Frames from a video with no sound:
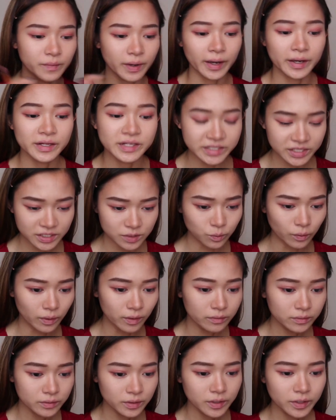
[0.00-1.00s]
my eyelids as
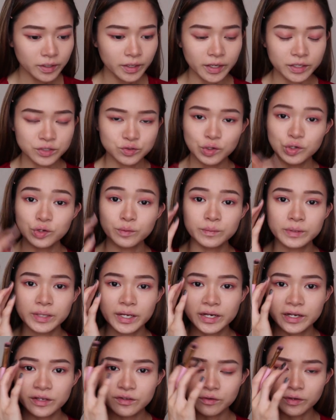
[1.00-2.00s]
well and trying to
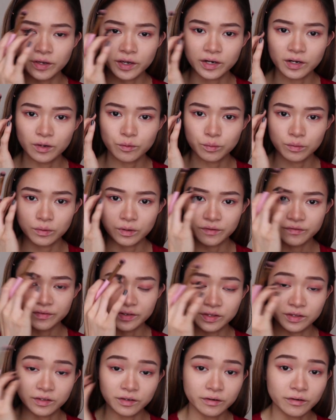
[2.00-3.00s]
blend it together with
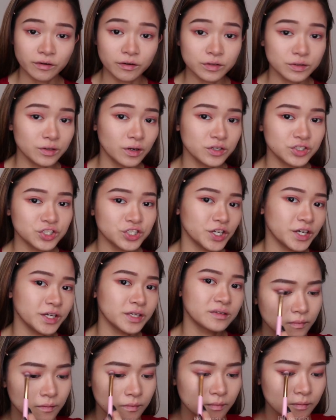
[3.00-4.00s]
the Dear Almond
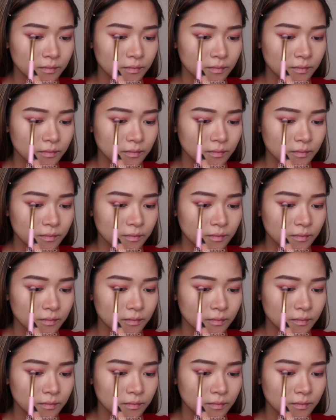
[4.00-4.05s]
shade.